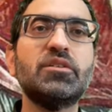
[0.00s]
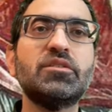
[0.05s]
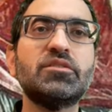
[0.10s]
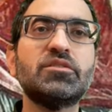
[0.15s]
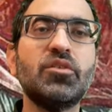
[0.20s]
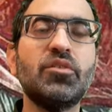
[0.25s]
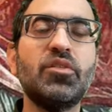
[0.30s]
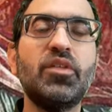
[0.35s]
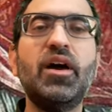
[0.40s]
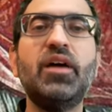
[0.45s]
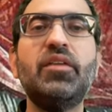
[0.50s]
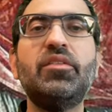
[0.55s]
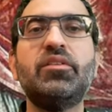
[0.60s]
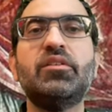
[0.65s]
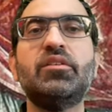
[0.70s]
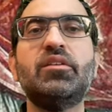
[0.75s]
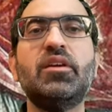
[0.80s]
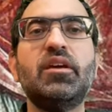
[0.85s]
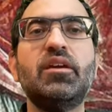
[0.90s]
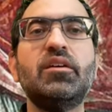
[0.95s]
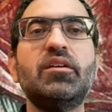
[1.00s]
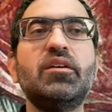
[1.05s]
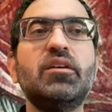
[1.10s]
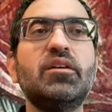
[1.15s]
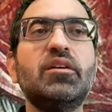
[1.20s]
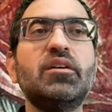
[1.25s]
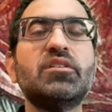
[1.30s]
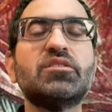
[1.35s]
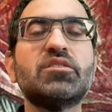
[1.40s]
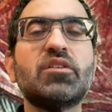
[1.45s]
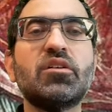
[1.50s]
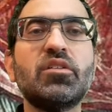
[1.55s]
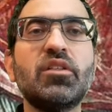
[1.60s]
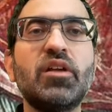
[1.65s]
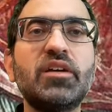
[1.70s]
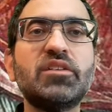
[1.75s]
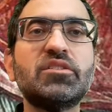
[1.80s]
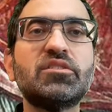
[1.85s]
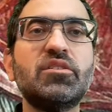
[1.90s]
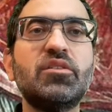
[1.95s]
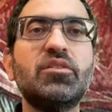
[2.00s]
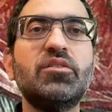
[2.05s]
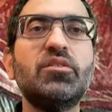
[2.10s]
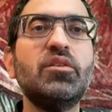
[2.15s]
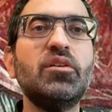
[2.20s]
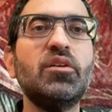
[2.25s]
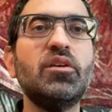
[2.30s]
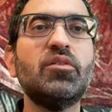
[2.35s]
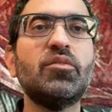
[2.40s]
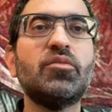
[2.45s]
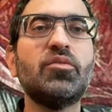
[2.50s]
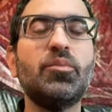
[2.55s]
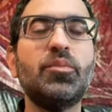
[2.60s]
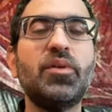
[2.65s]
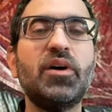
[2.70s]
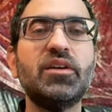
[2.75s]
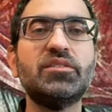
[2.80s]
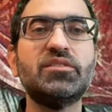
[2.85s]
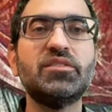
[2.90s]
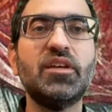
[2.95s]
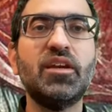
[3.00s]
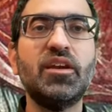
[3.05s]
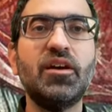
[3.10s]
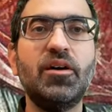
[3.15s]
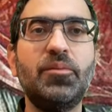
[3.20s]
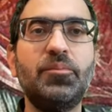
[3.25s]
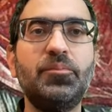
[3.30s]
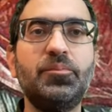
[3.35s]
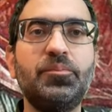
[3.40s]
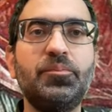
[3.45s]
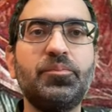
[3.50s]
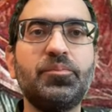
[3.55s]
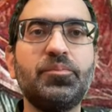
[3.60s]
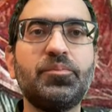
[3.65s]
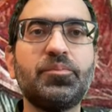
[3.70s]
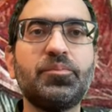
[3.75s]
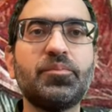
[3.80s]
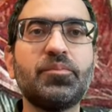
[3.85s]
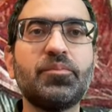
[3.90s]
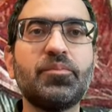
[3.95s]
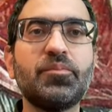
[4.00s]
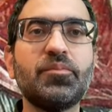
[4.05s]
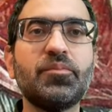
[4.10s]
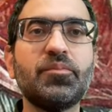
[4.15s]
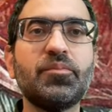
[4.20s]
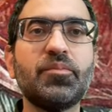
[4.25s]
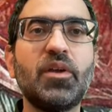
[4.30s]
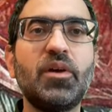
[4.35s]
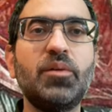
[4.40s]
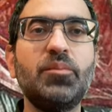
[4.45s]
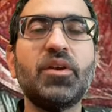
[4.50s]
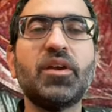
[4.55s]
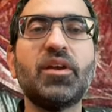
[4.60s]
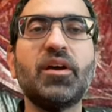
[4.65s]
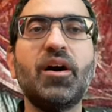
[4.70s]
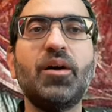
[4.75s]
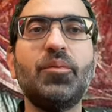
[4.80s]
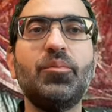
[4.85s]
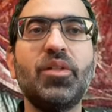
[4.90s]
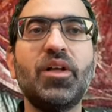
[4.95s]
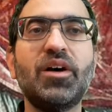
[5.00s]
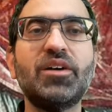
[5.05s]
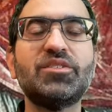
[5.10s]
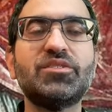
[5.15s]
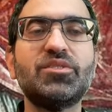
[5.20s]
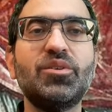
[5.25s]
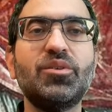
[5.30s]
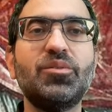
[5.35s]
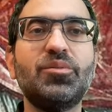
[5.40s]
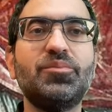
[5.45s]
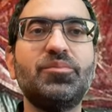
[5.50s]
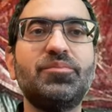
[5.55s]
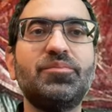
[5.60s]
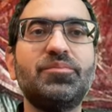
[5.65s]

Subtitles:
So that today is our lesson from Isaiah. May God bless you.